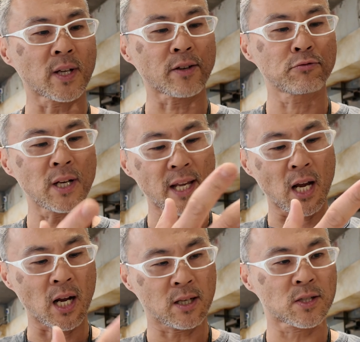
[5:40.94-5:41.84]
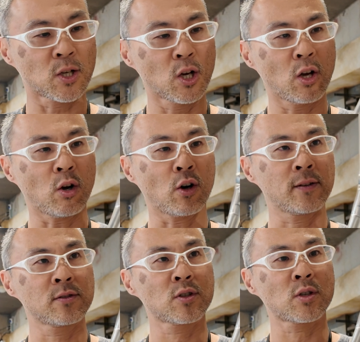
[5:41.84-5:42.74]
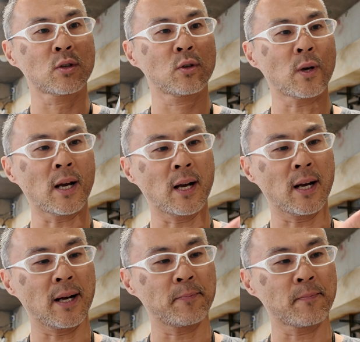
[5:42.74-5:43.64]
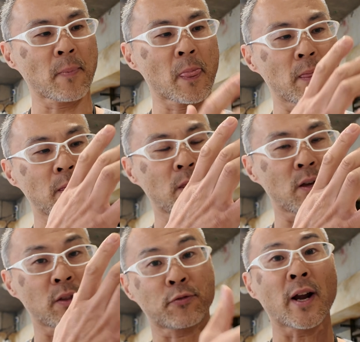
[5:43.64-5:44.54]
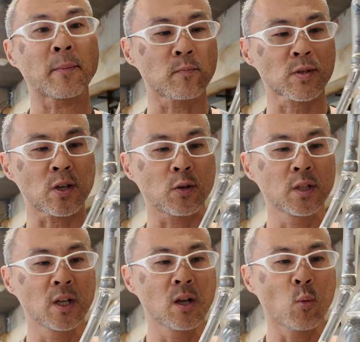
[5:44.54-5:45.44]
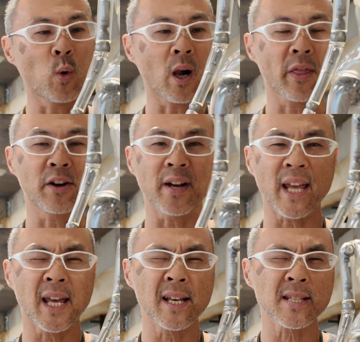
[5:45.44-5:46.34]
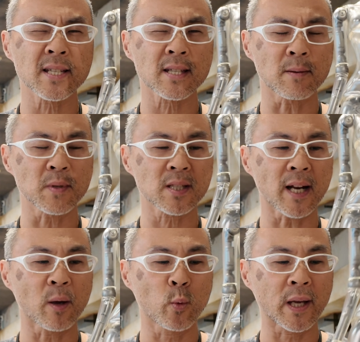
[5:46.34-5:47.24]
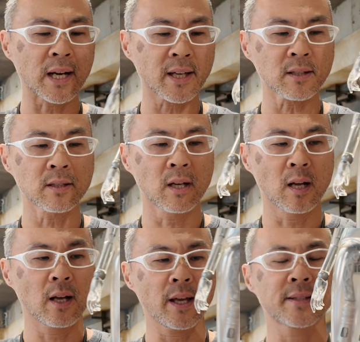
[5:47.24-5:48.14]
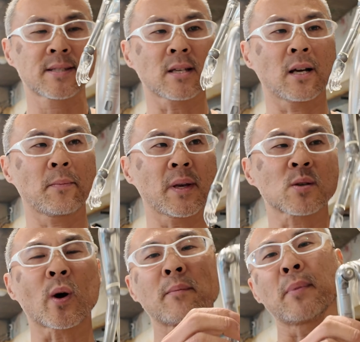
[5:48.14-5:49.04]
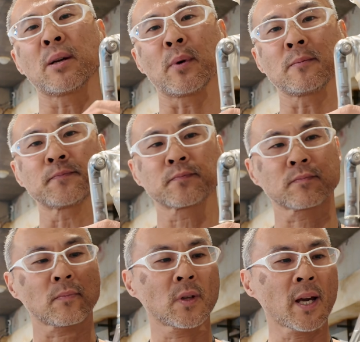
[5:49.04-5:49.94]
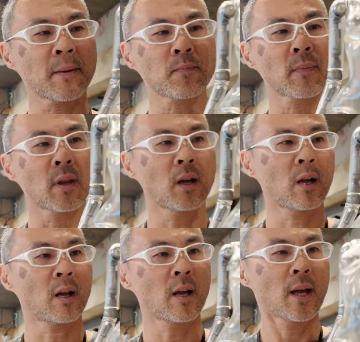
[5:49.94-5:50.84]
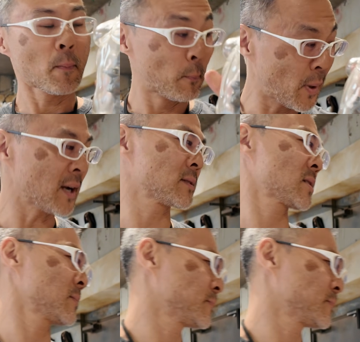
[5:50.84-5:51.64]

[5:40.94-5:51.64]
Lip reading: like really hugs onto the frame. So while there is some slight wiggling, it's quite minimal. Okay, but